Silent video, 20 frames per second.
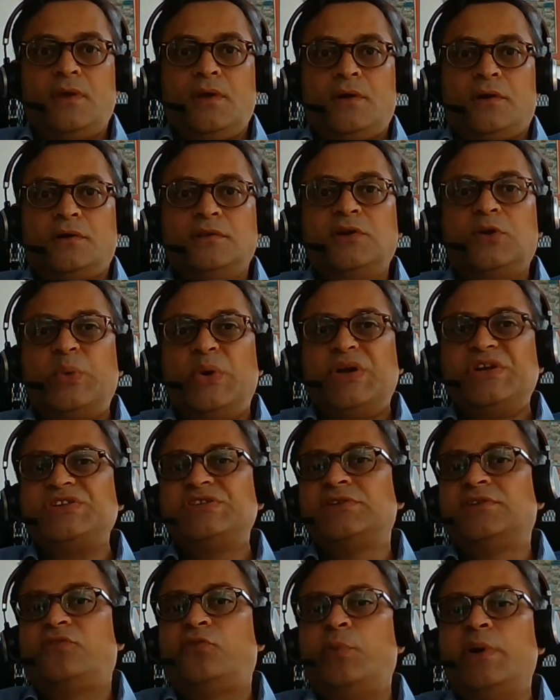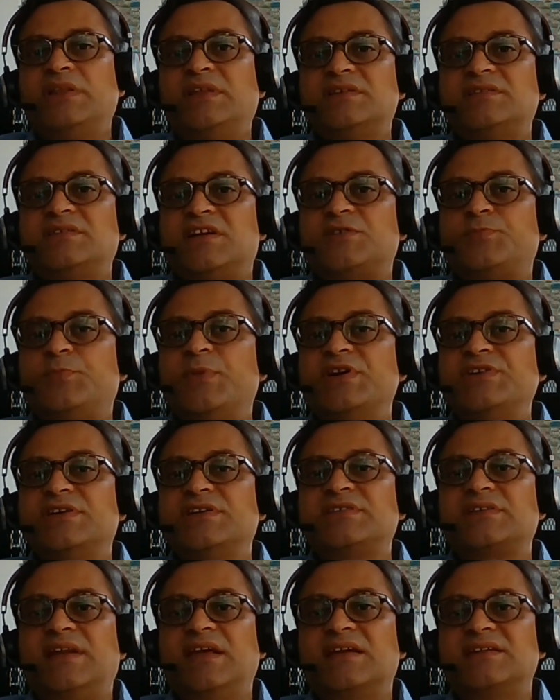On the question of whether such
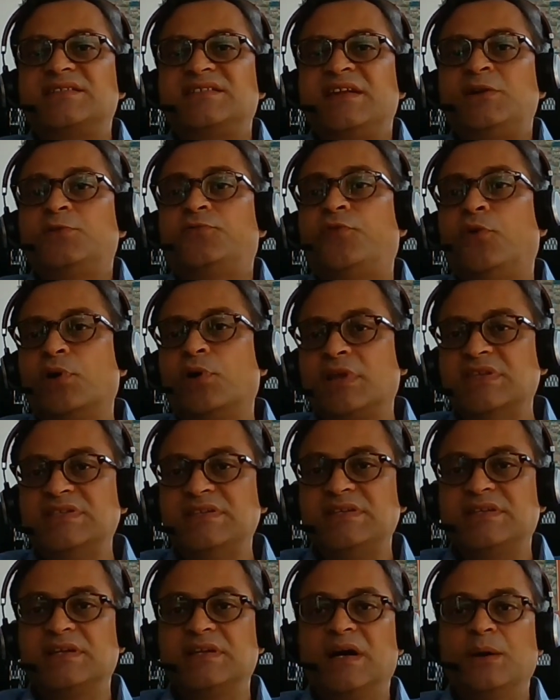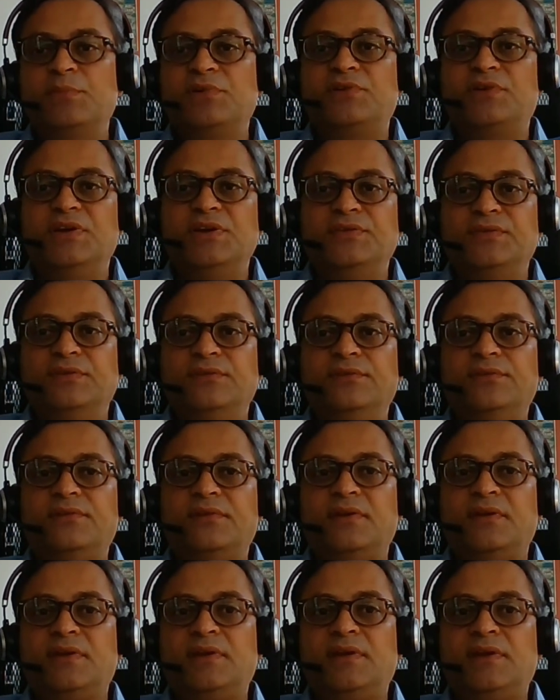measures can extend to foreign-seated
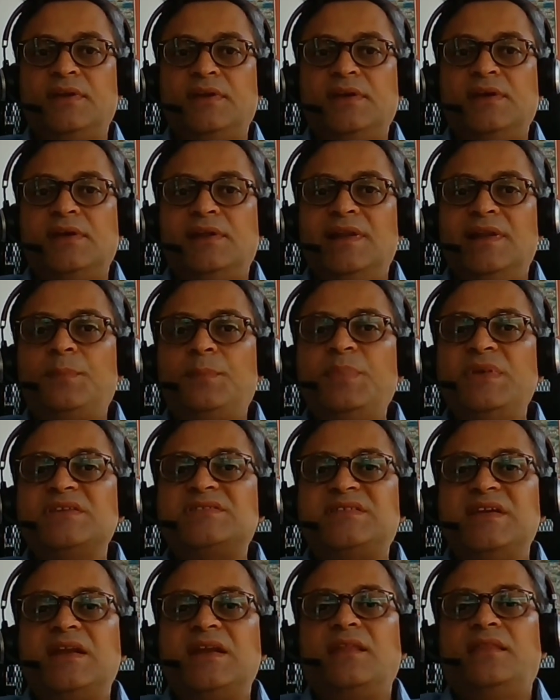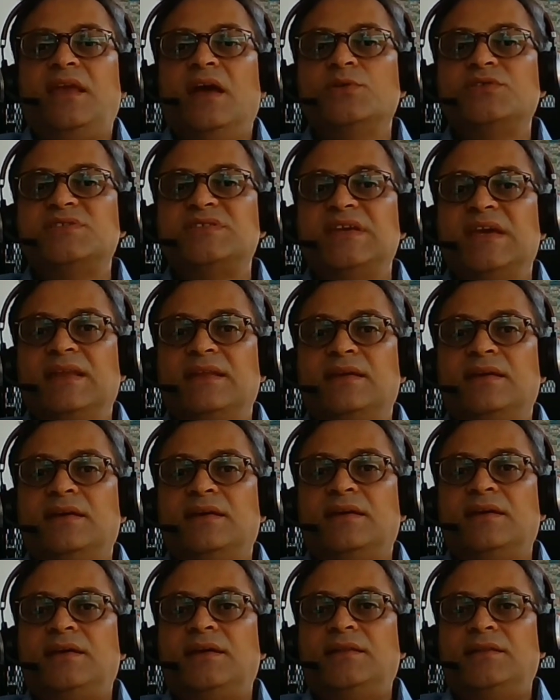arbitrations, let me state at the outset
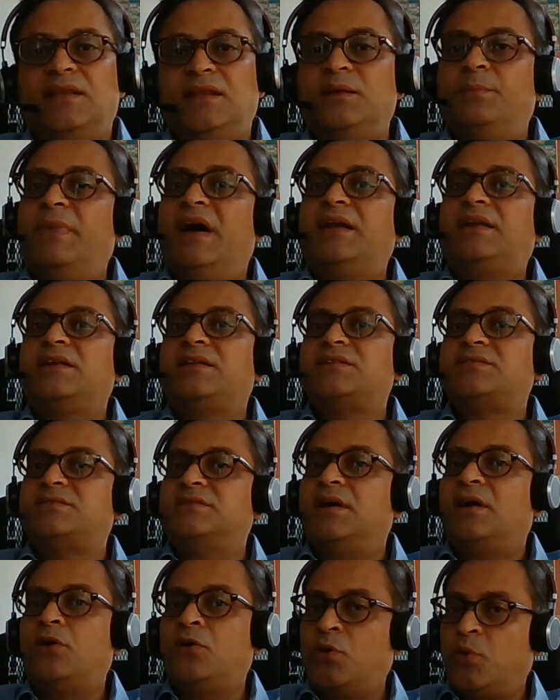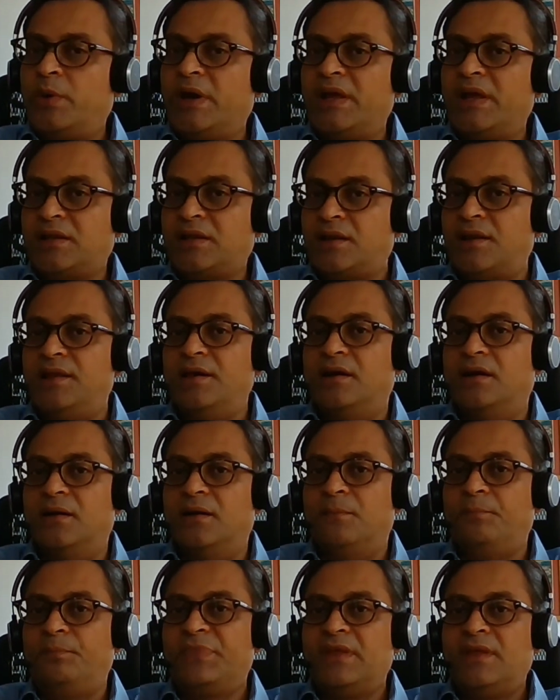that the matter is now quite clear
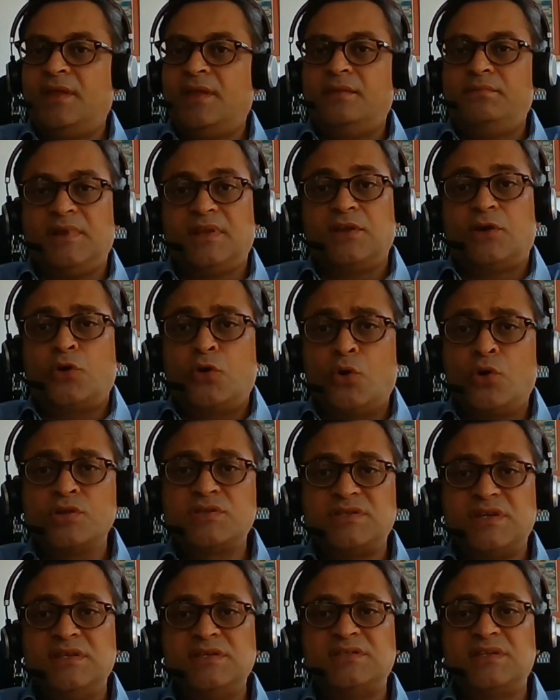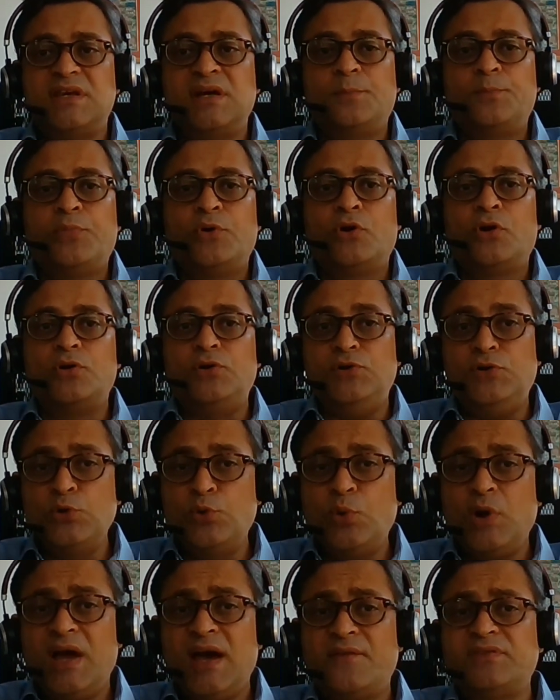that the courts in Singapore
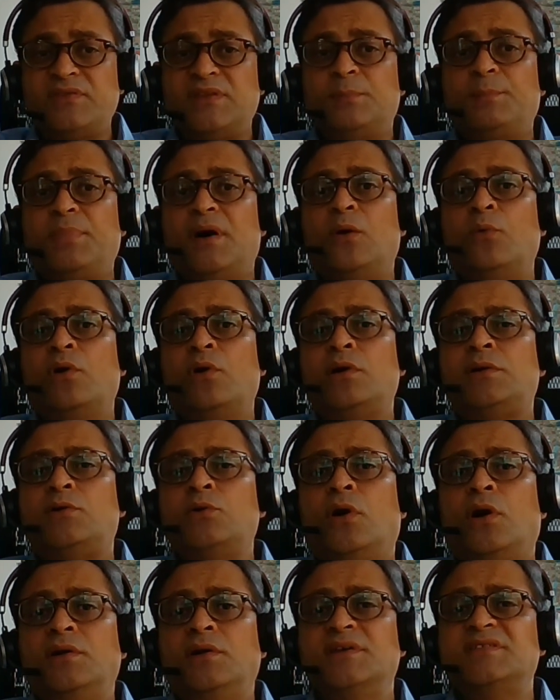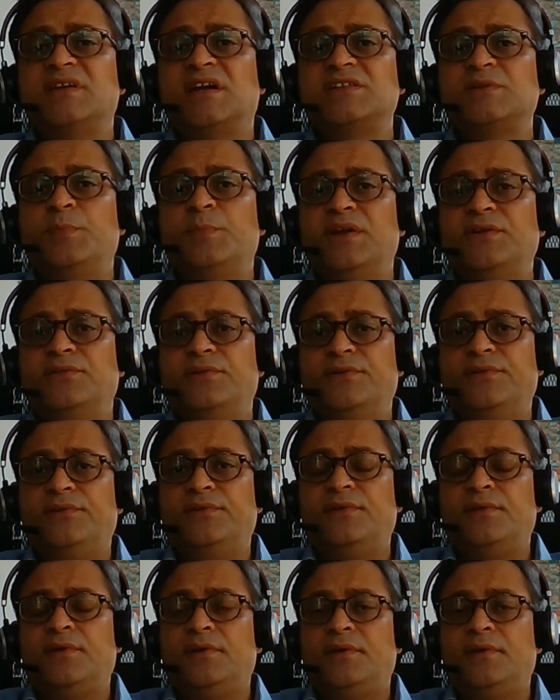do have the power to order such measures.